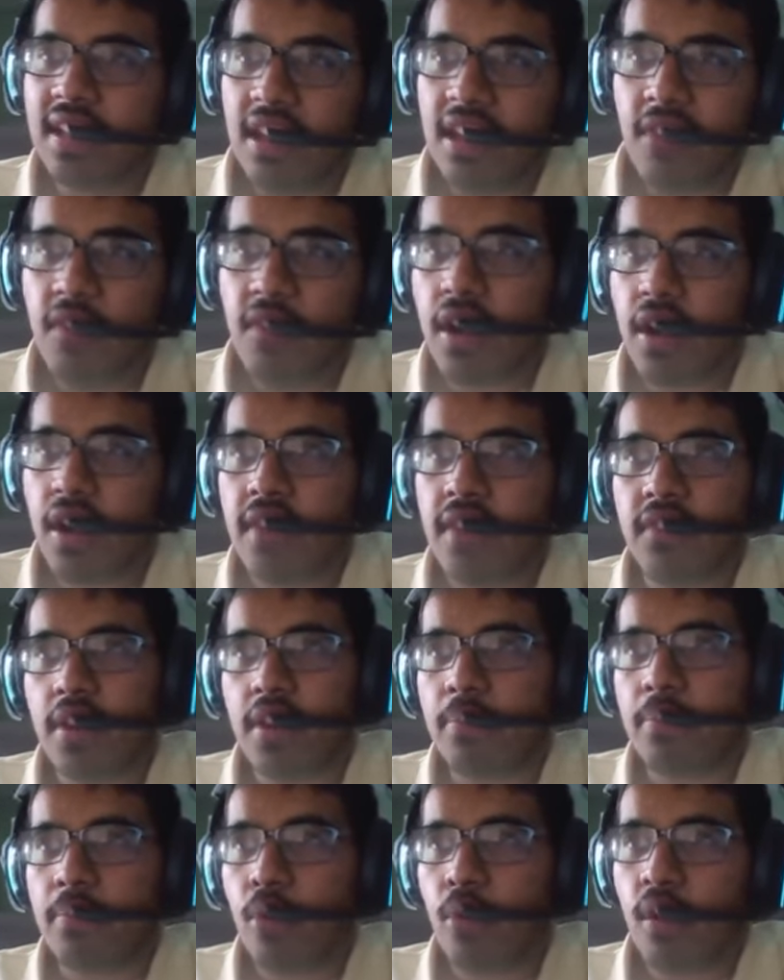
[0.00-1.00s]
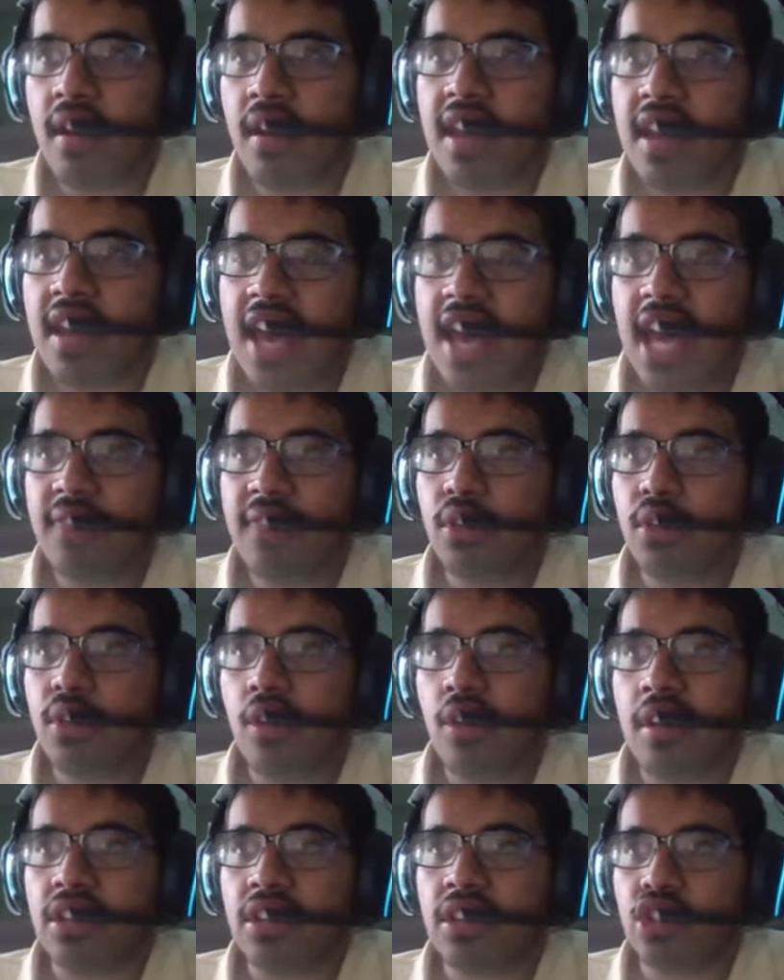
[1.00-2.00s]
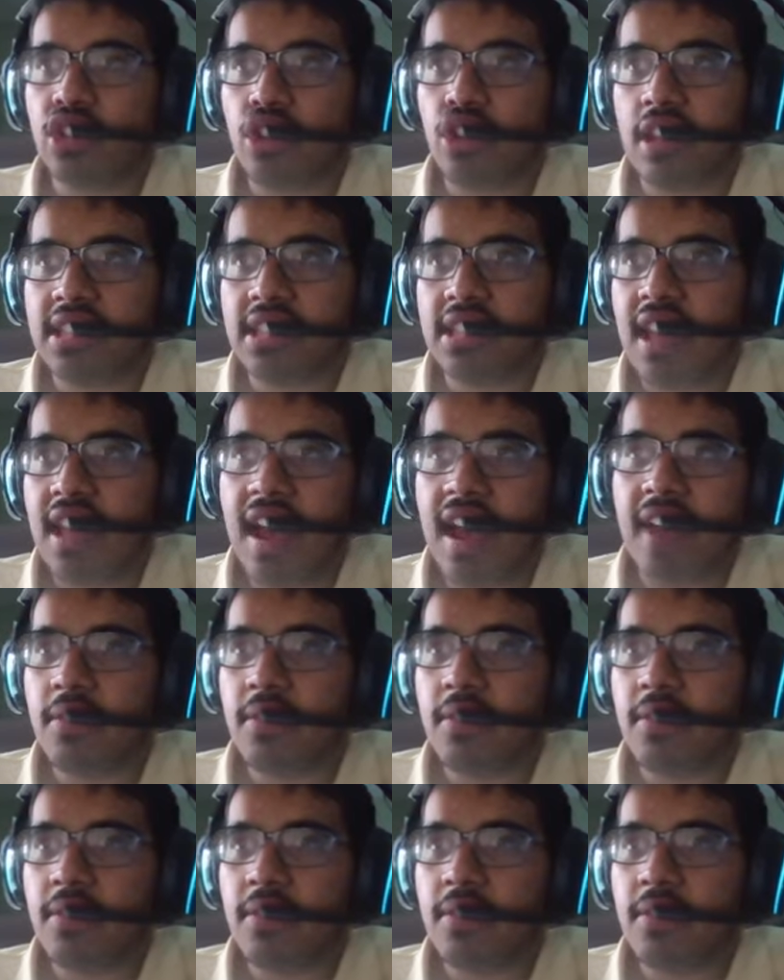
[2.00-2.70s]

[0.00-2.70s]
Very, very poor. And if you look at the shots they had,